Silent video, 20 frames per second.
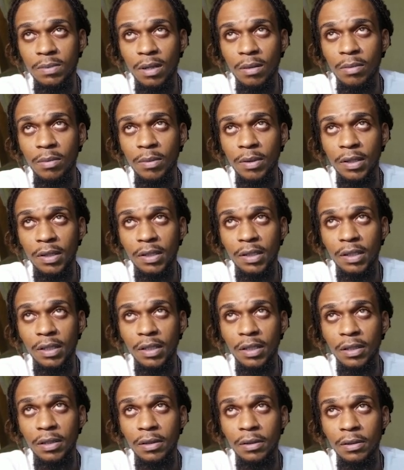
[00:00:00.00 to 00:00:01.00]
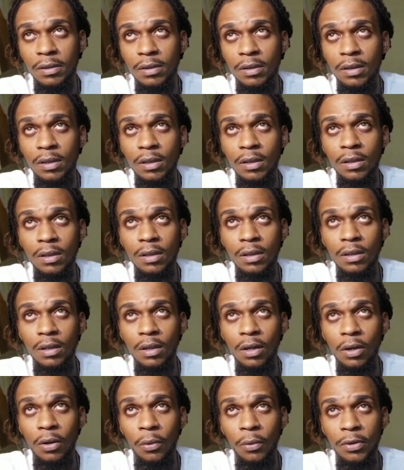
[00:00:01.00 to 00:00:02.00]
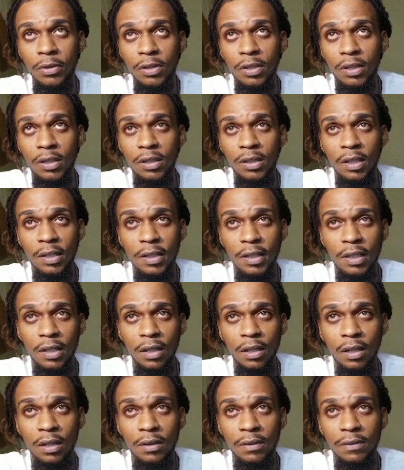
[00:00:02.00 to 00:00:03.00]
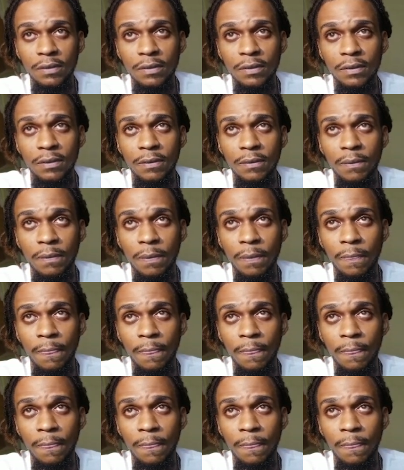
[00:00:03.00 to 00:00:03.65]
probably in here where you can take it off.